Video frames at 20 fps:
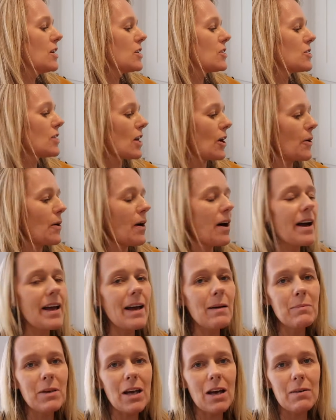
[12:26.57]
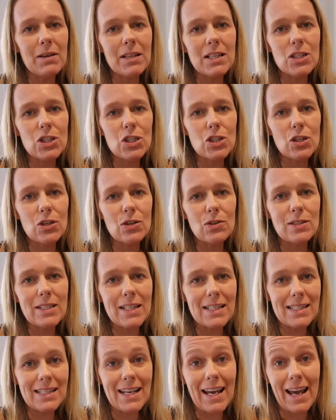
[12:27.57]
So I am going to
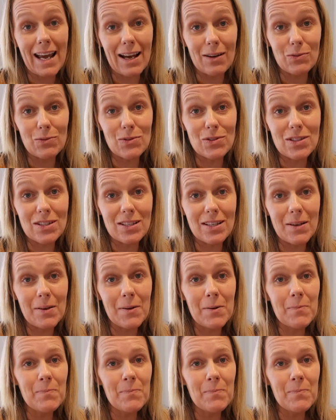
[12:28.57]
discount